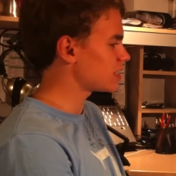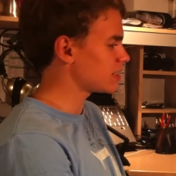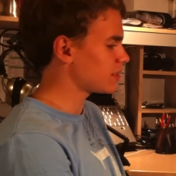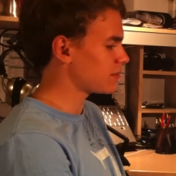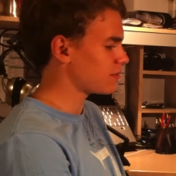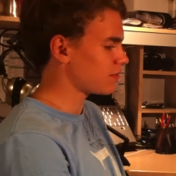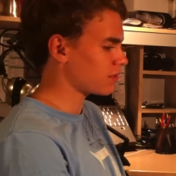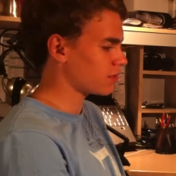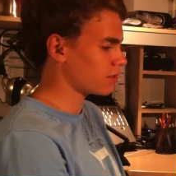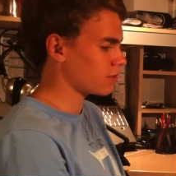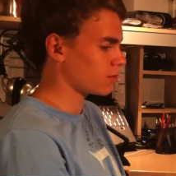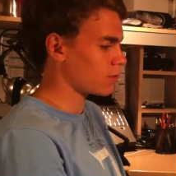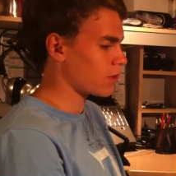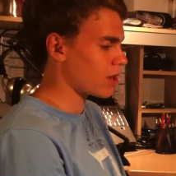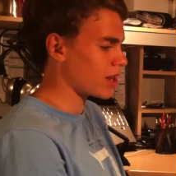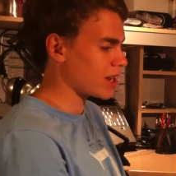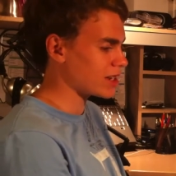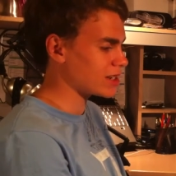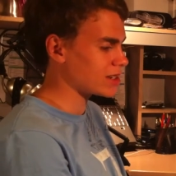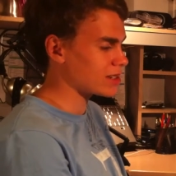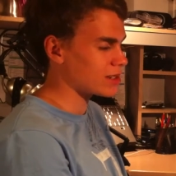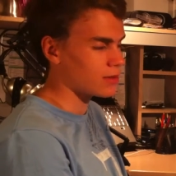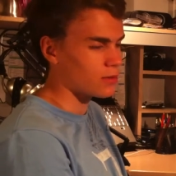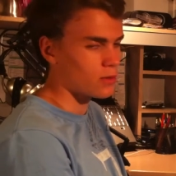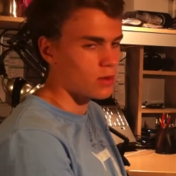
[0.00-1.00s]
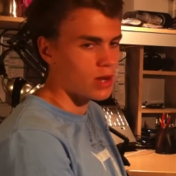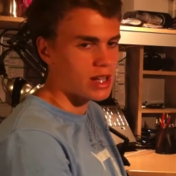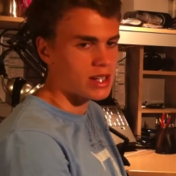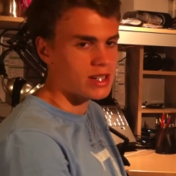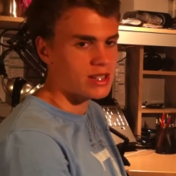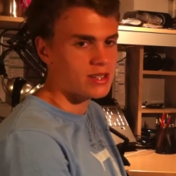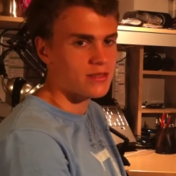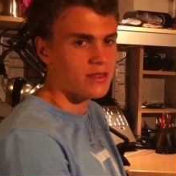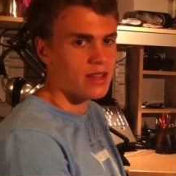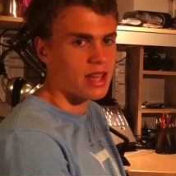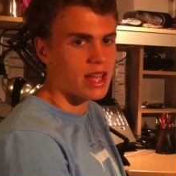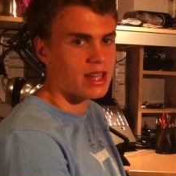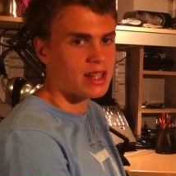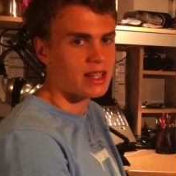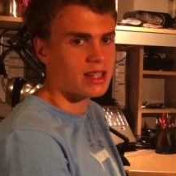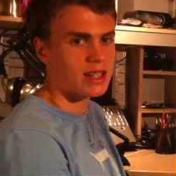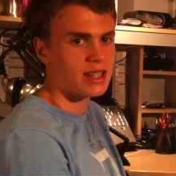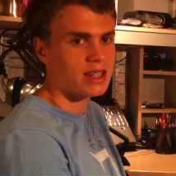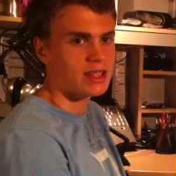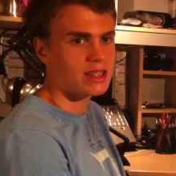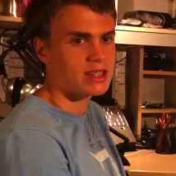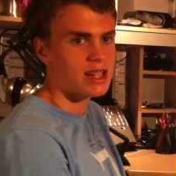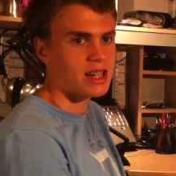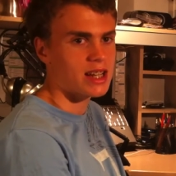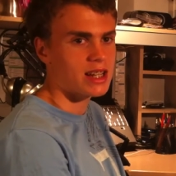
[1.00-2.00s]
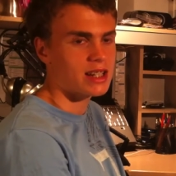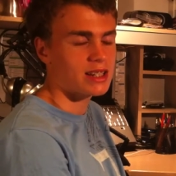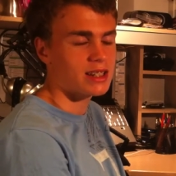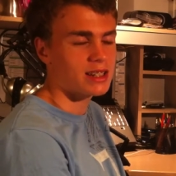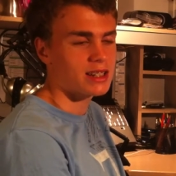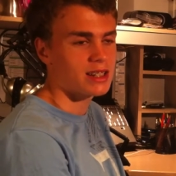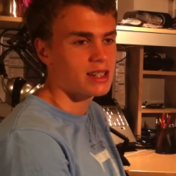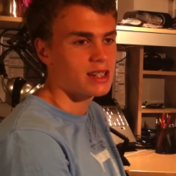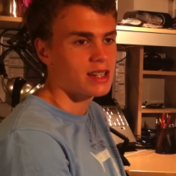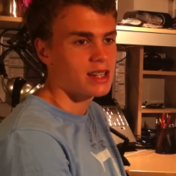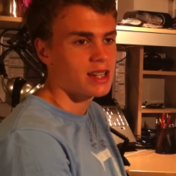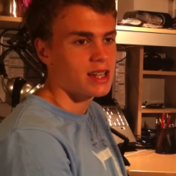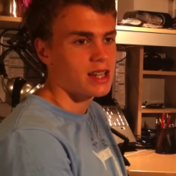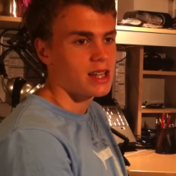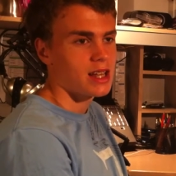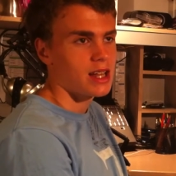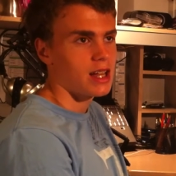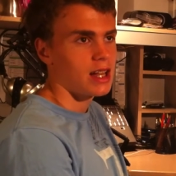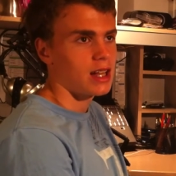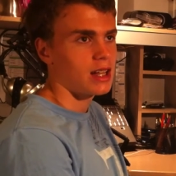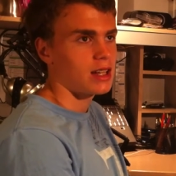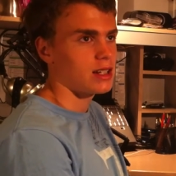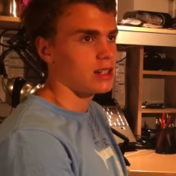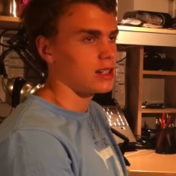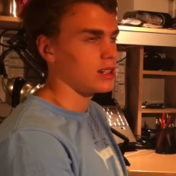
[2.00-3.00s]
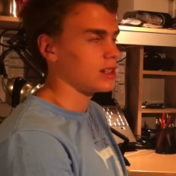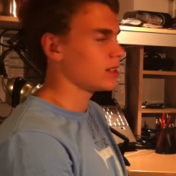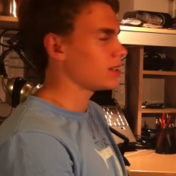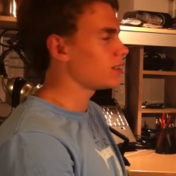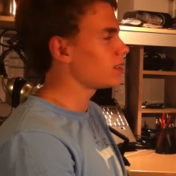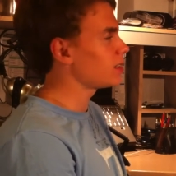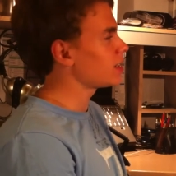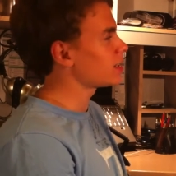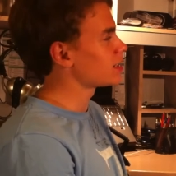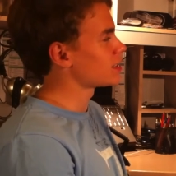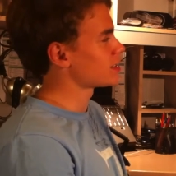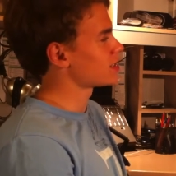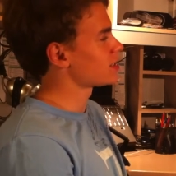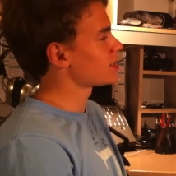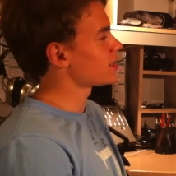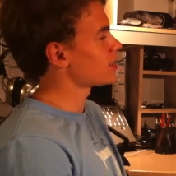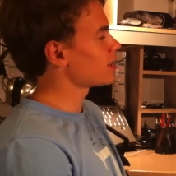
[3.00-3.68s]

different ways of handling data, and